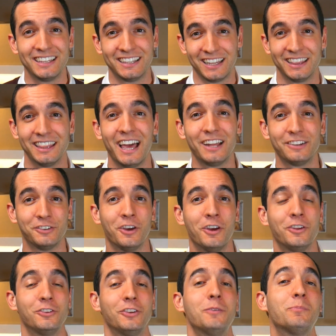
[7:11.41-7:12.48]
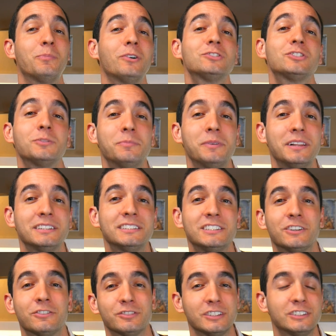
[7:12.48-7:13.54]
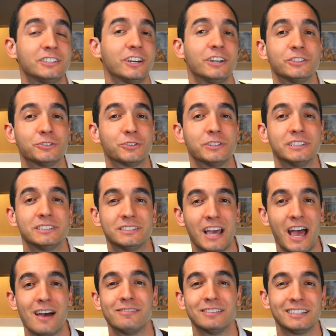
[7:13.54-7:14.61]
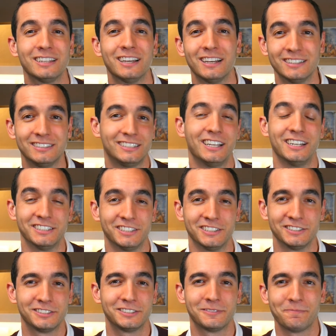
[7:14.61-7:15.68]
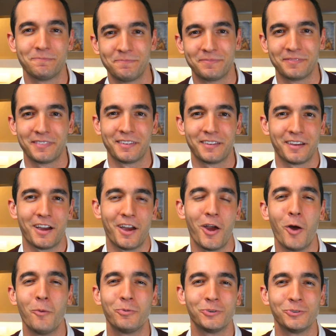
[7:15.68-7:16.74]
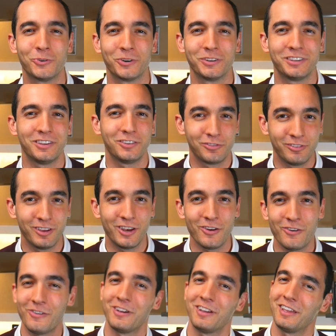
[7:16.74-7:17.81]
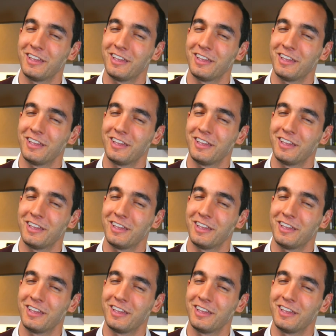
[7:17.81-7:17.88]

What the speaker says: that led to the possibility of the territories having senators. I hope you enjoyed this video.